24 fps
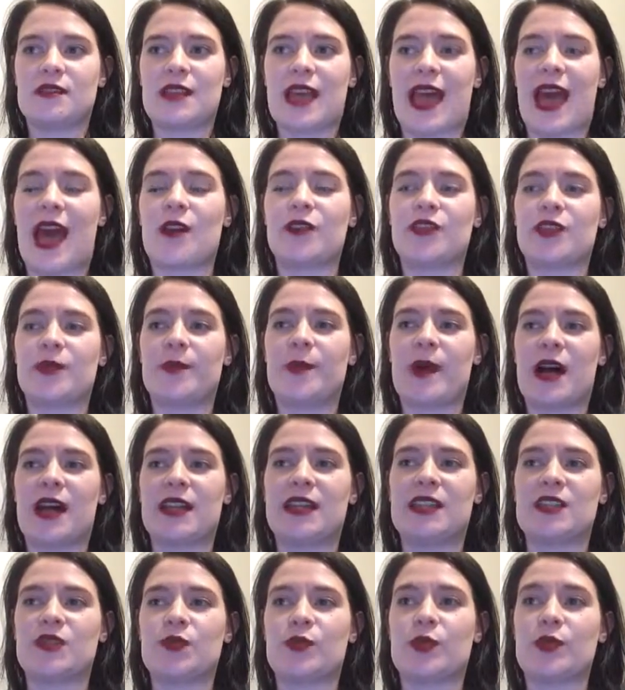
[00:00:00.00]
how their
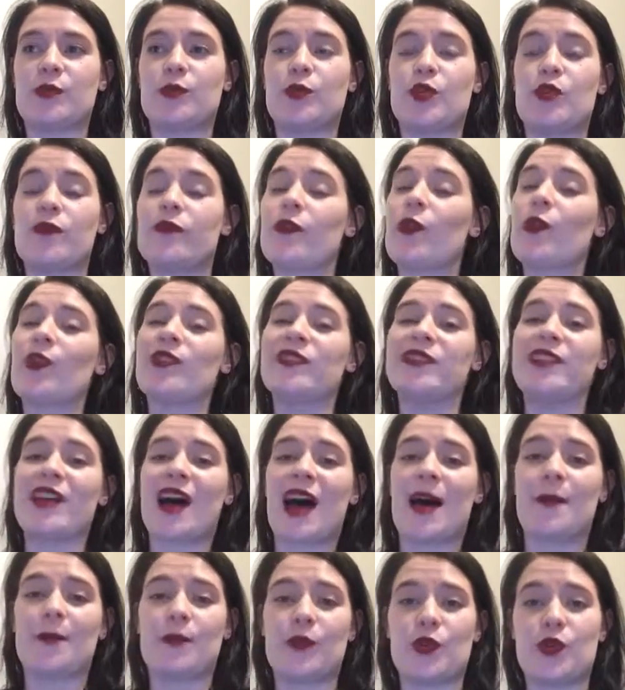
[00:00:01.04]
bodies would move or
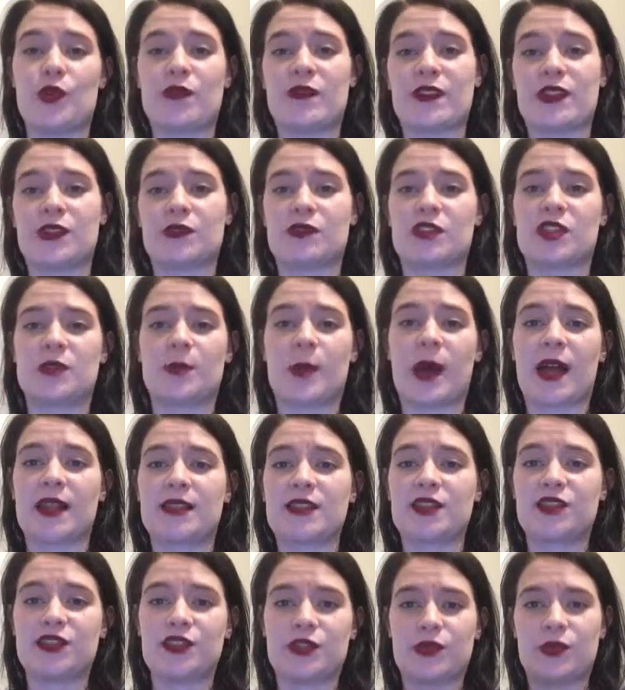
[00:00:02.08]
not move in
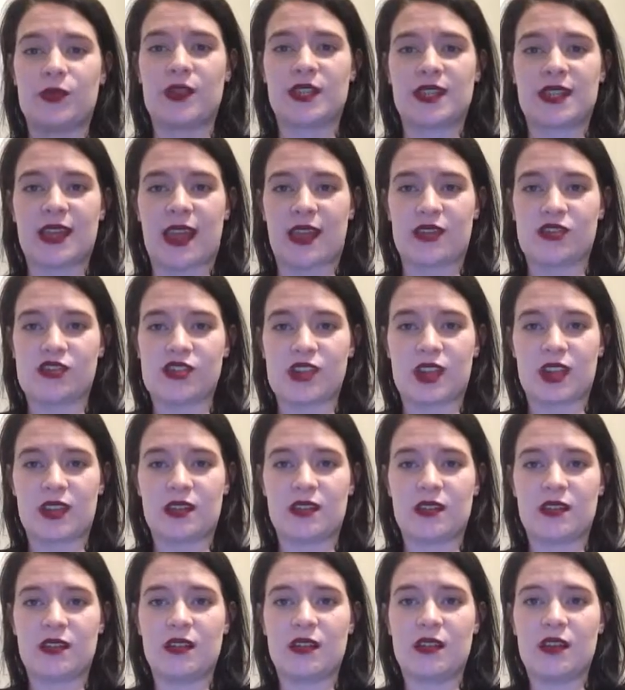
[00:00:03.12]
response to the
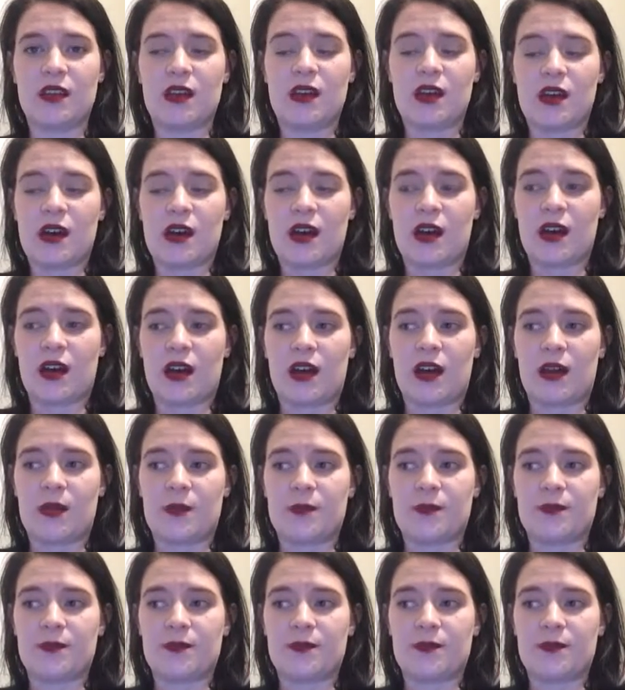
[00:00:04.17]
tension. I